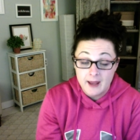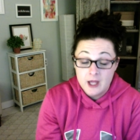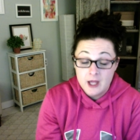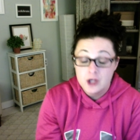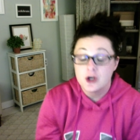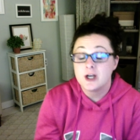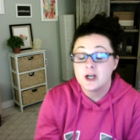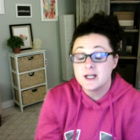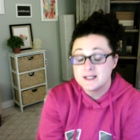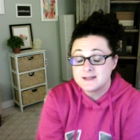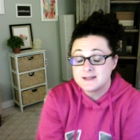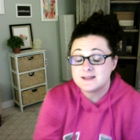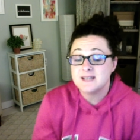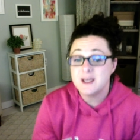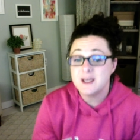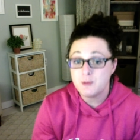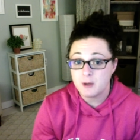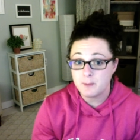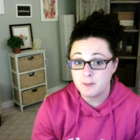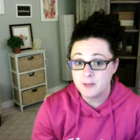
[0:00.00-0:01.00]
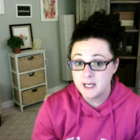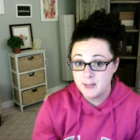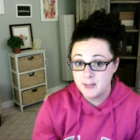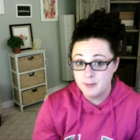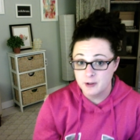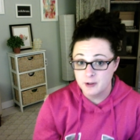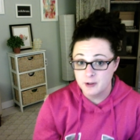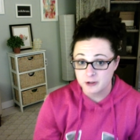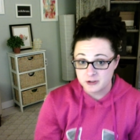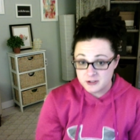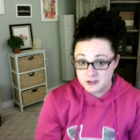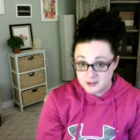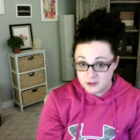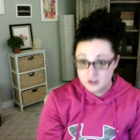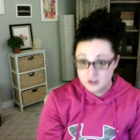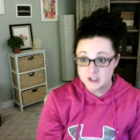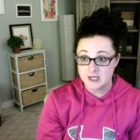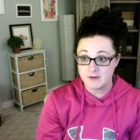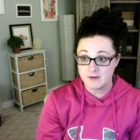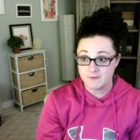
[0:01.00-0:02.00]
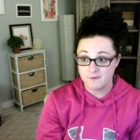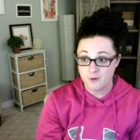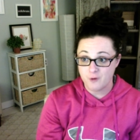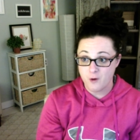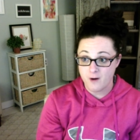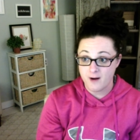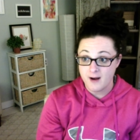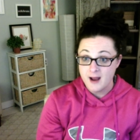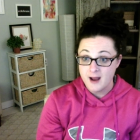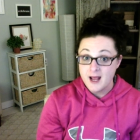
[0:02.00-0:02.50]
You're going to see what people are searching for.